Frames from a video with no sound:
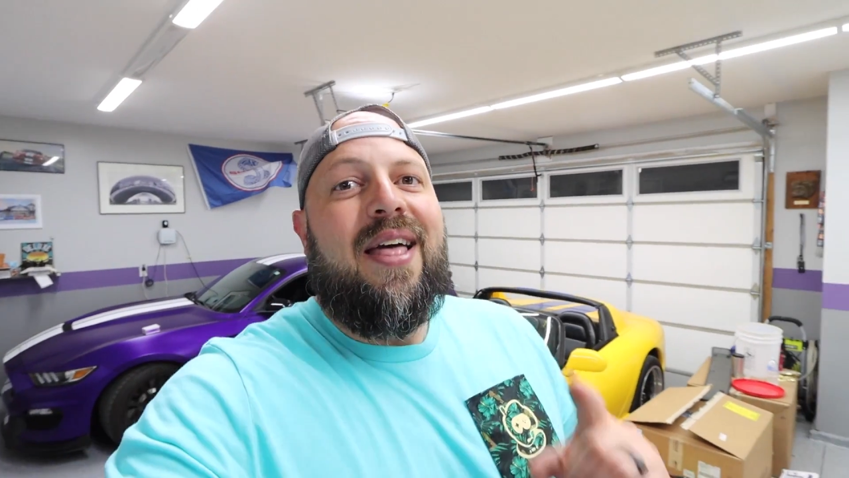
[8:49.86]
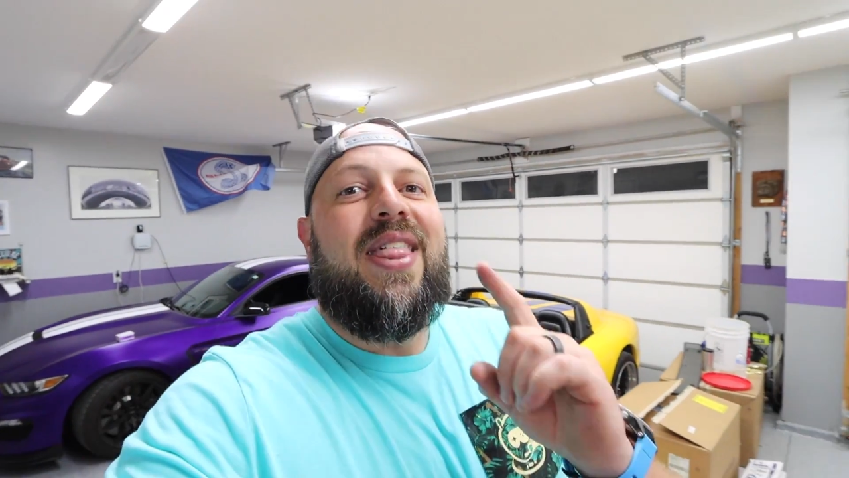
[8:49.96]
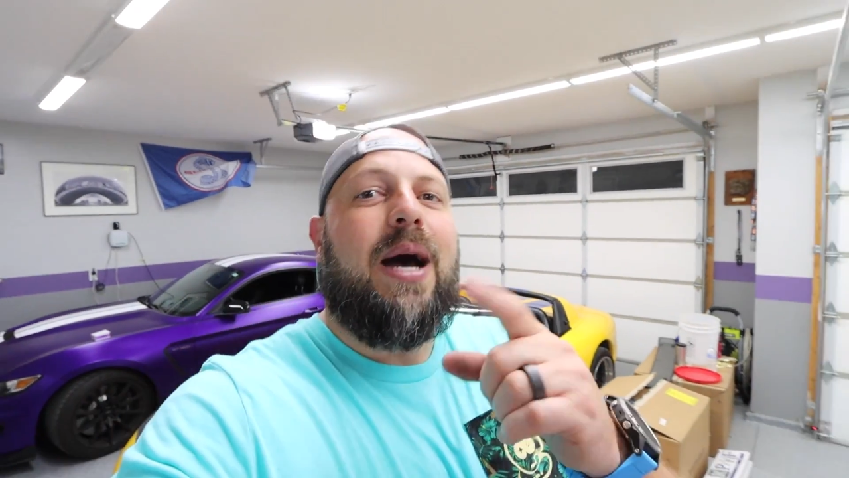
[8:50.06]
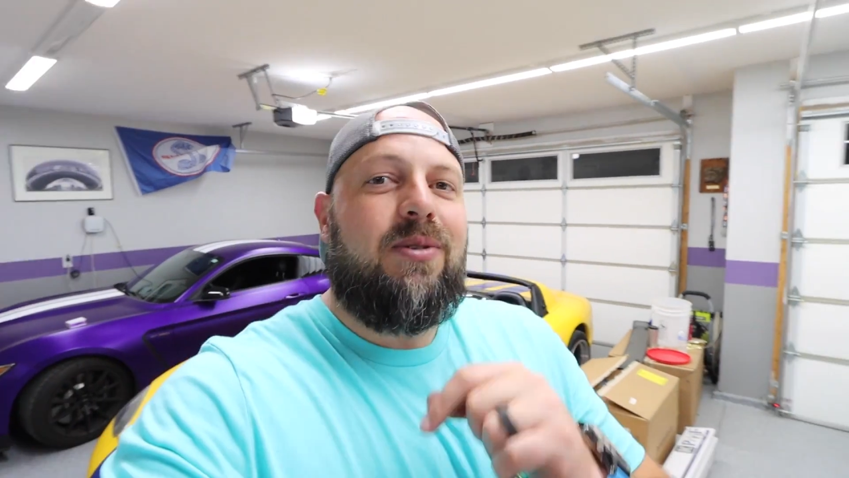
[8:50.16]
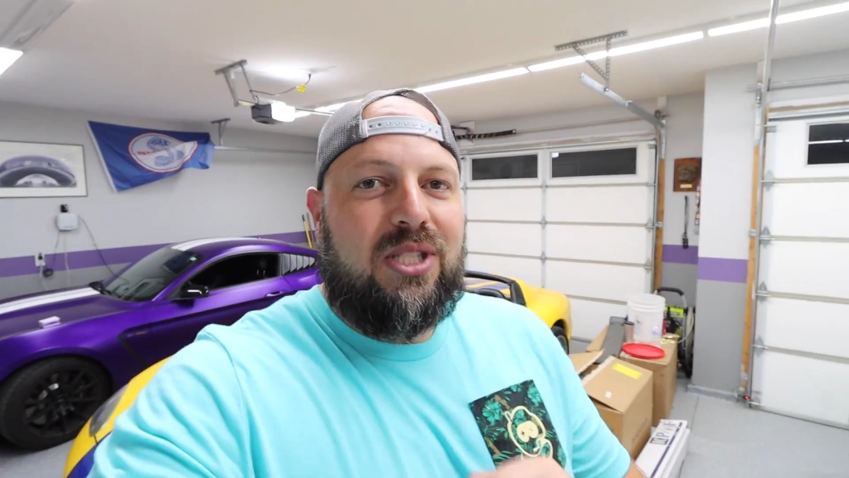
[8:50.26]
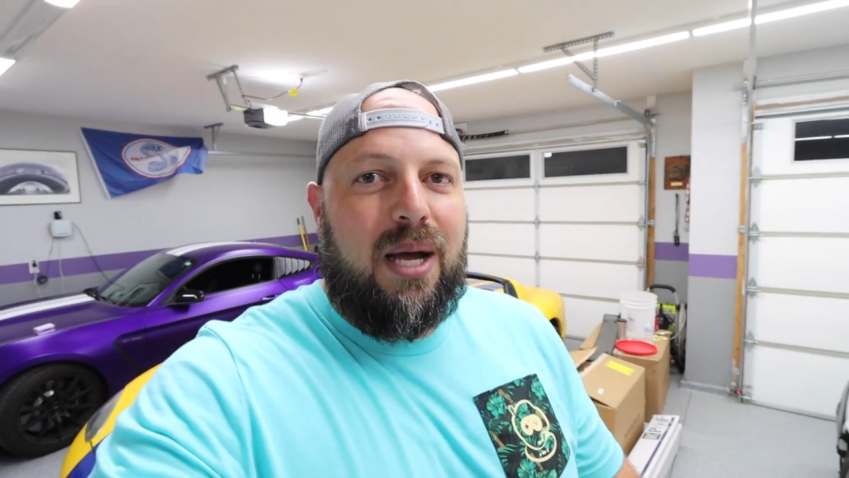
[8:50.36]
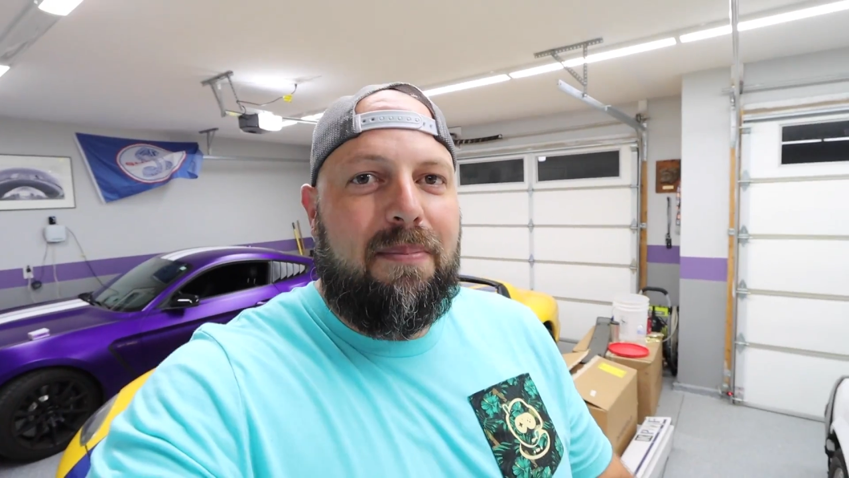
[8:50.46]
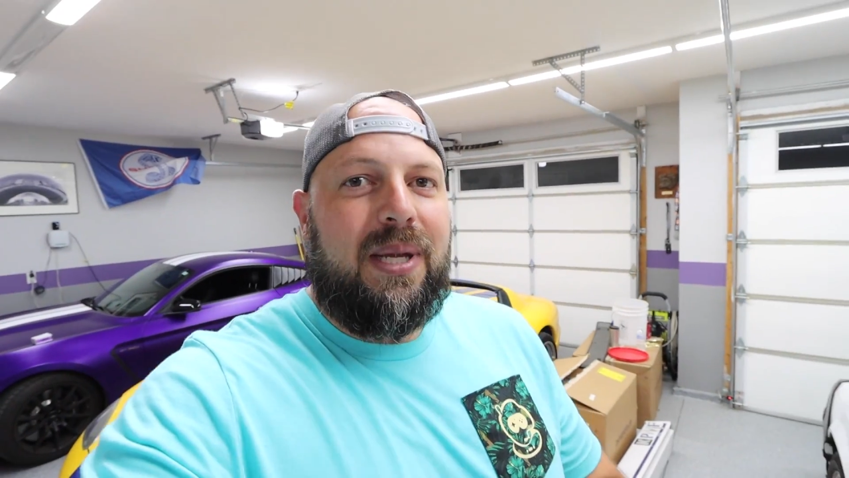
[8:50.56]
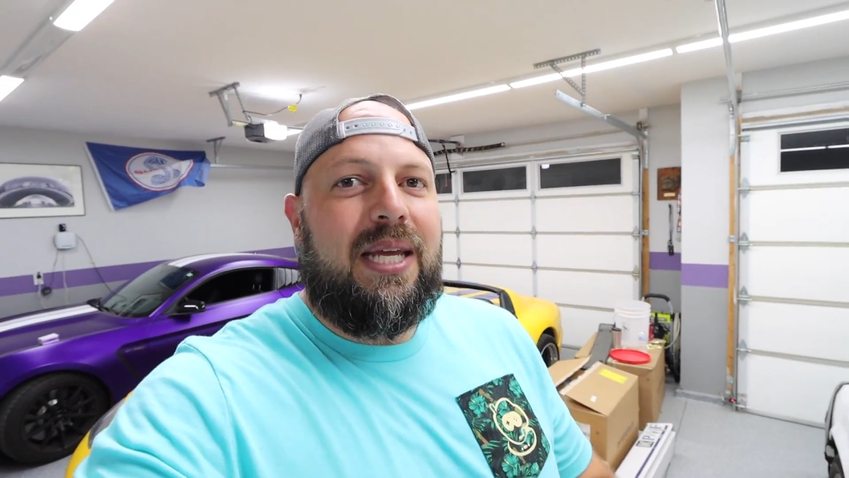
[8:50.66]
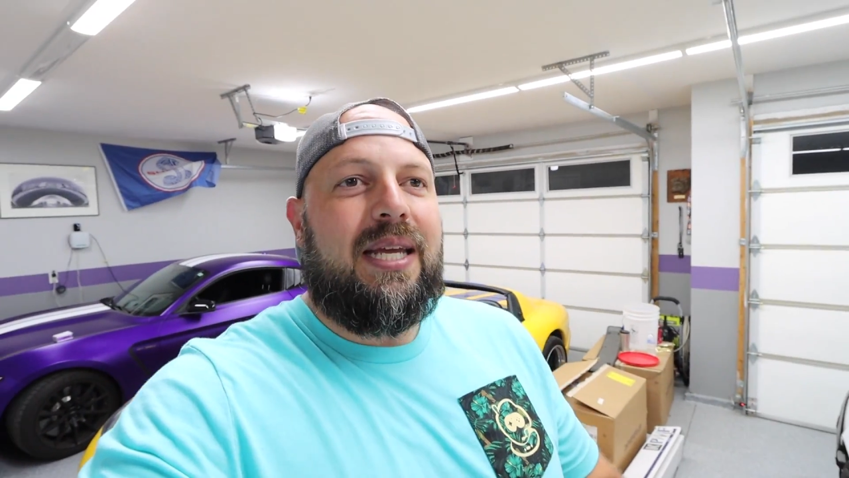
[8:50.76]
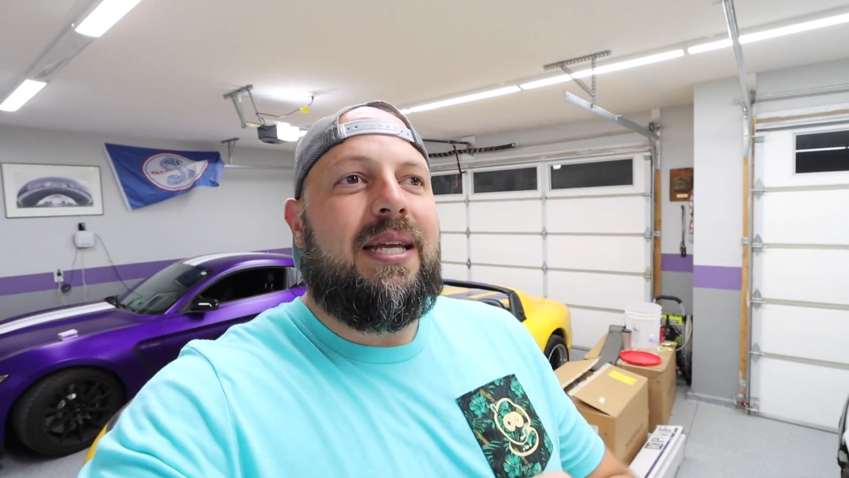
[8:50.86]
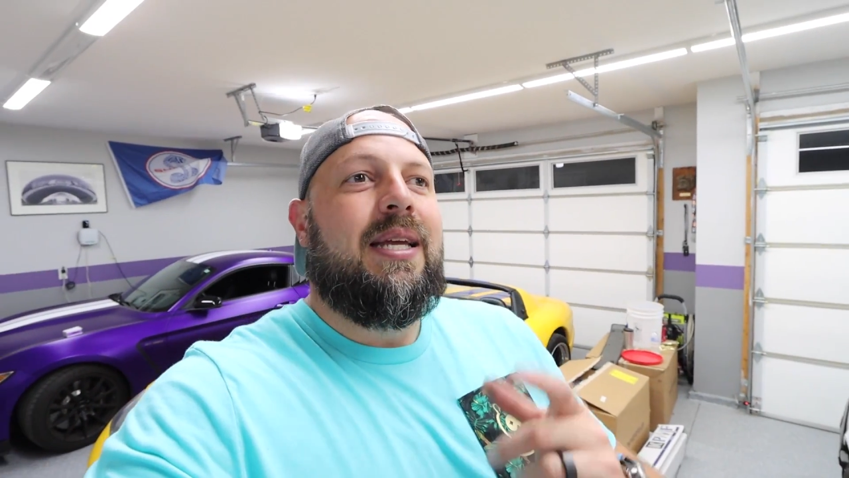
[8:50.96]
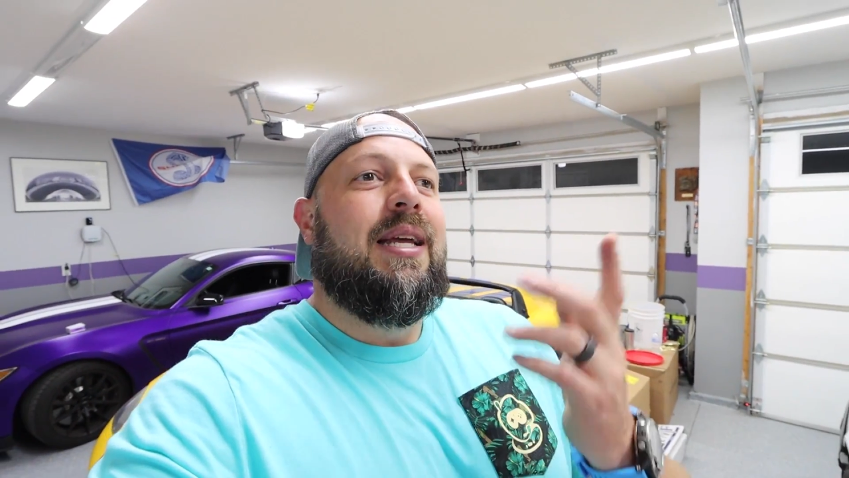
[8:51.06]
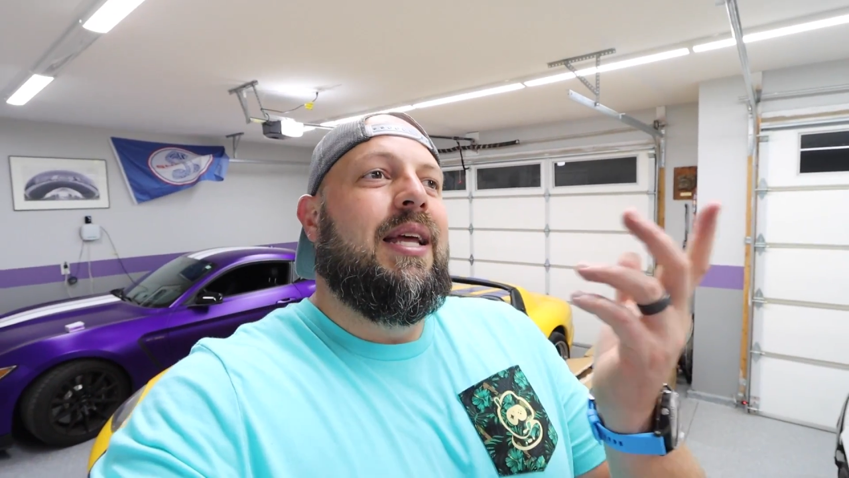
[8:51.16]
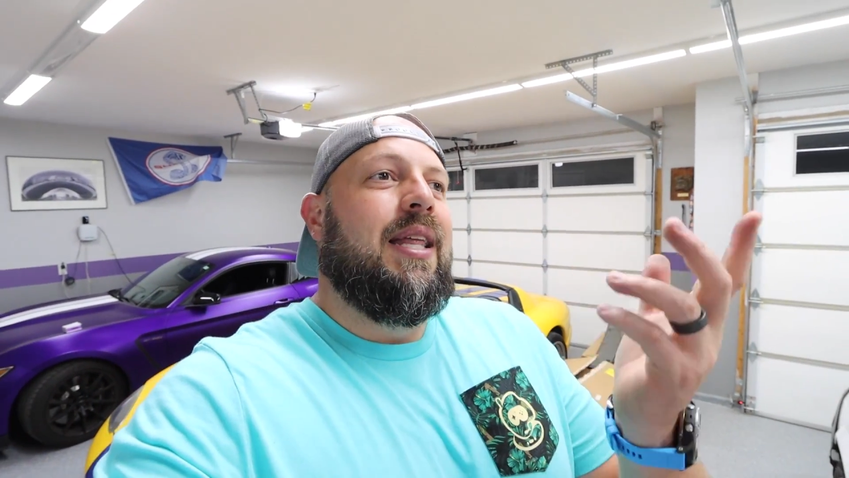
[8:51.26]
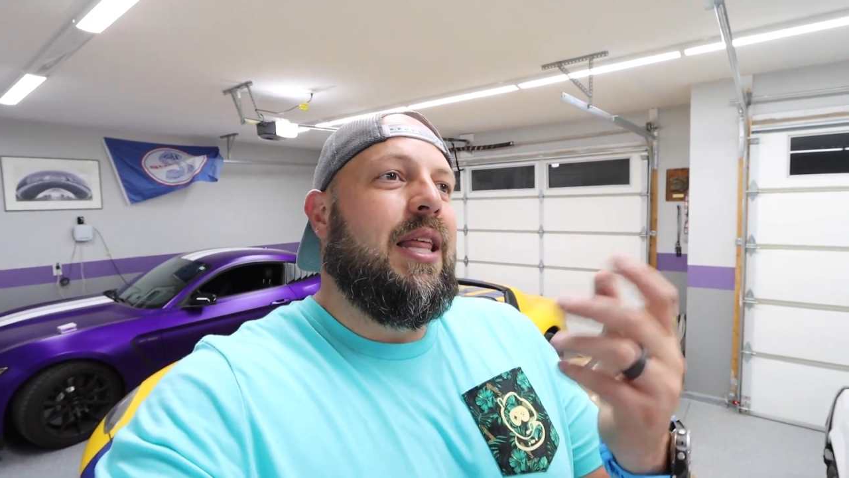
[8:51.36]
That one's on me.